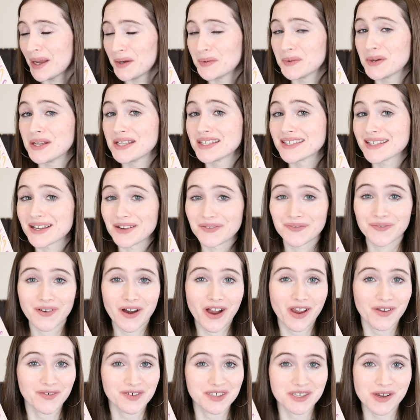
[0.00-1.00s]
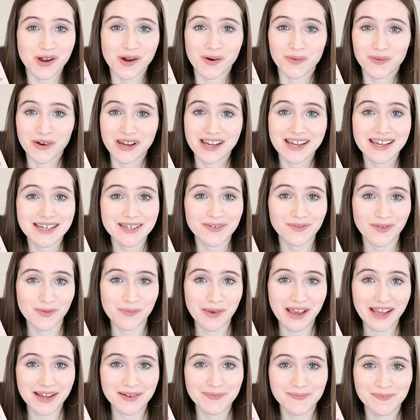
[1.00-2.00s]
it was a five star read for
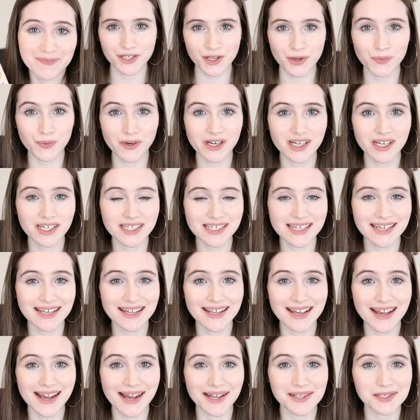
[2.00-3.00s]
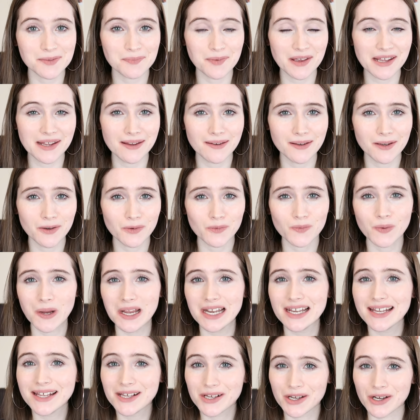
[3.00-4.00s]
me. So reading has been
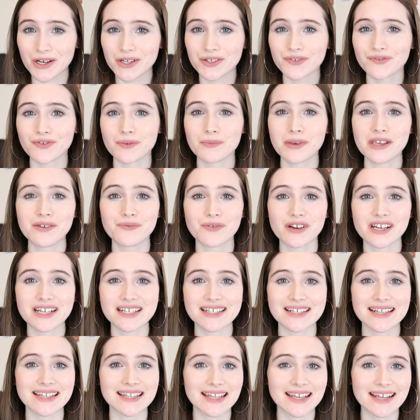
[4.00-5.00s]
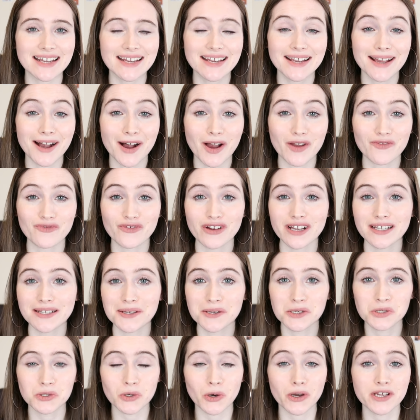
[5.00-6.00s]
really good for me recently. I've
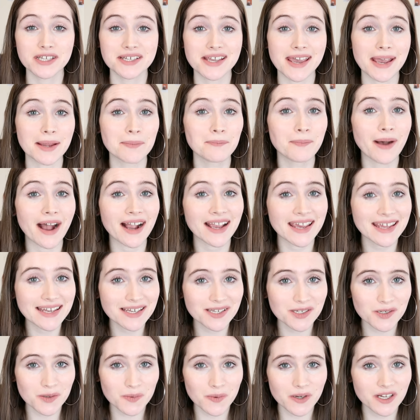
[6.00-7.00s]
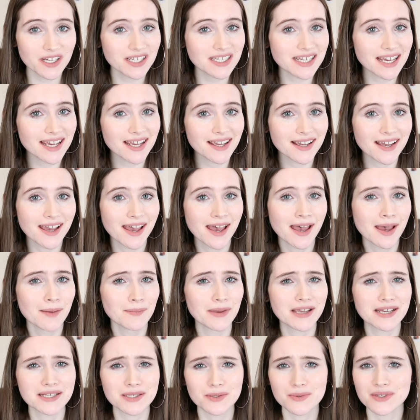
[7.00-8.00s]
really enjoyed getting back into reading
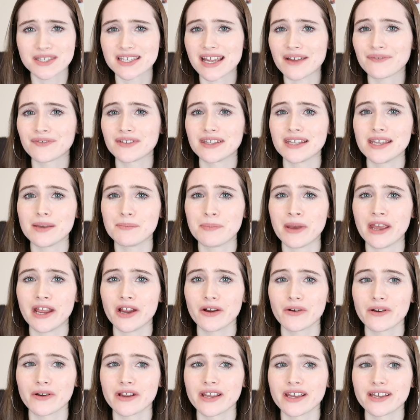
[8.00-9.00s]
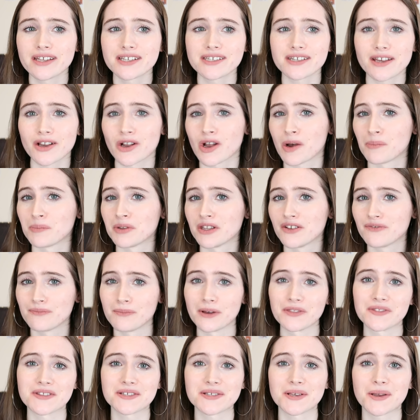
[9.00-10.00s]
because there was definitely a period a couple of
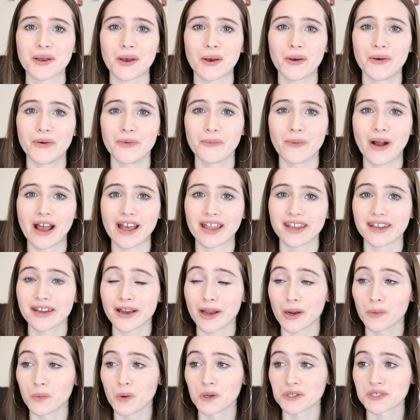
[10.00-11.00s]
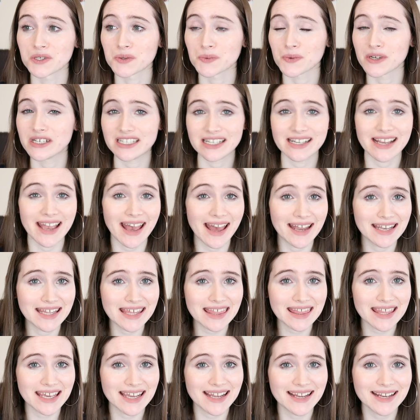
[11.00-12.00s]
months ago when I wasn't reading
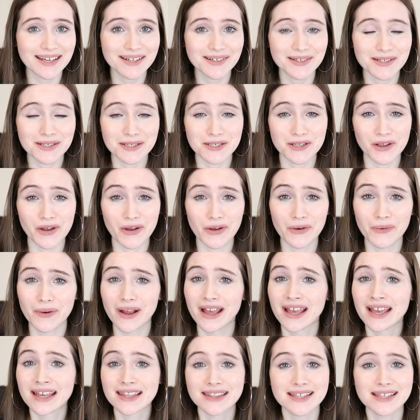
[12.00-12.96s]
anything. So